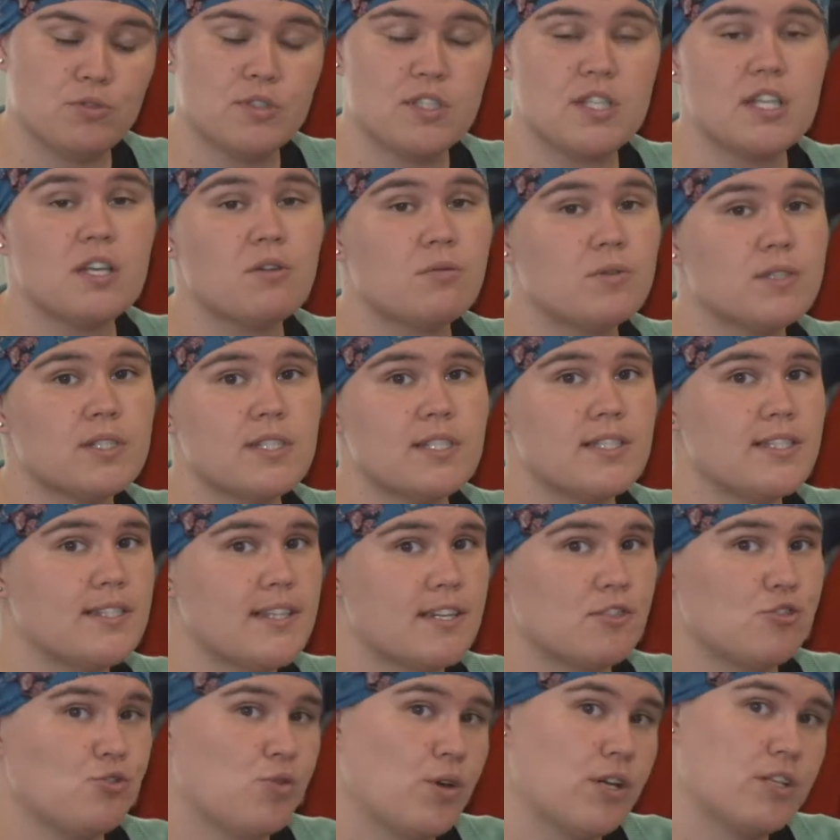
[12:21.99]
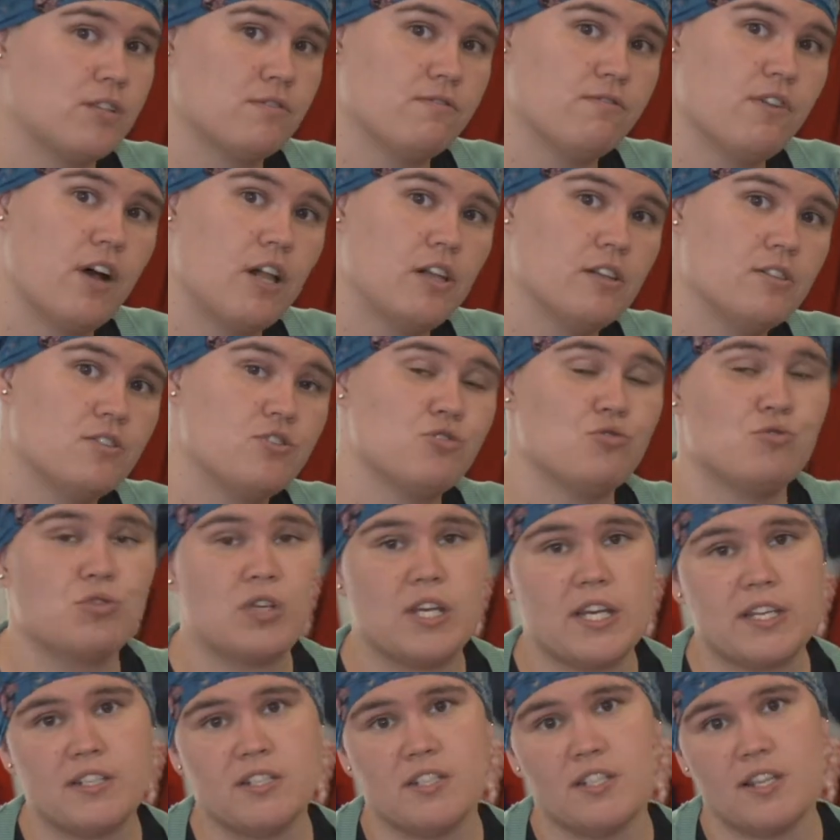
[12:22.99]
sequences that you had to follow to
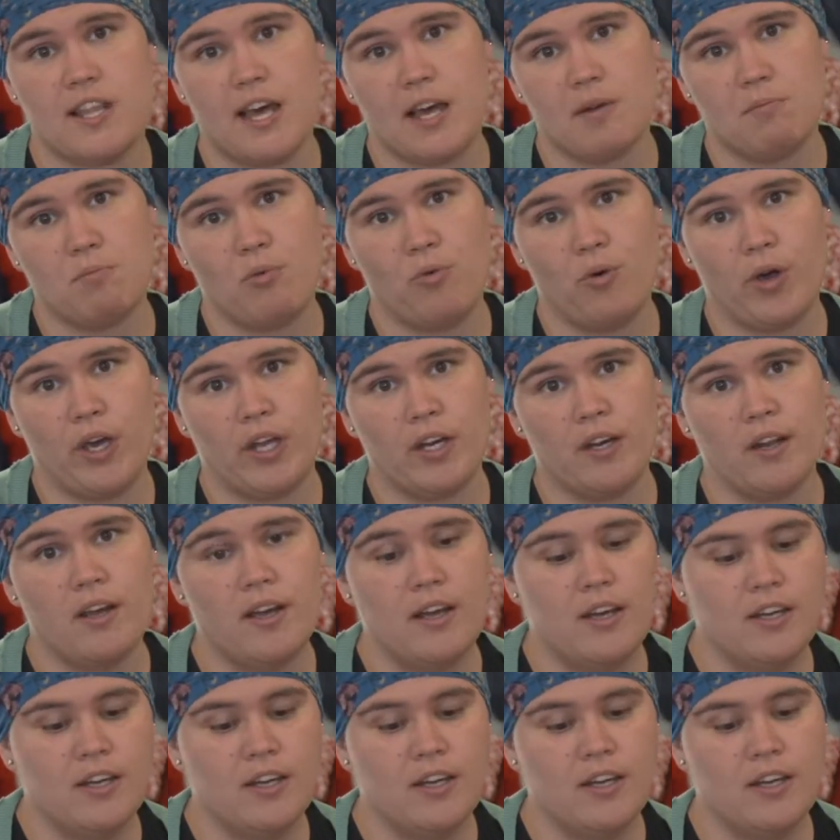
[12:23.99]
get to that point.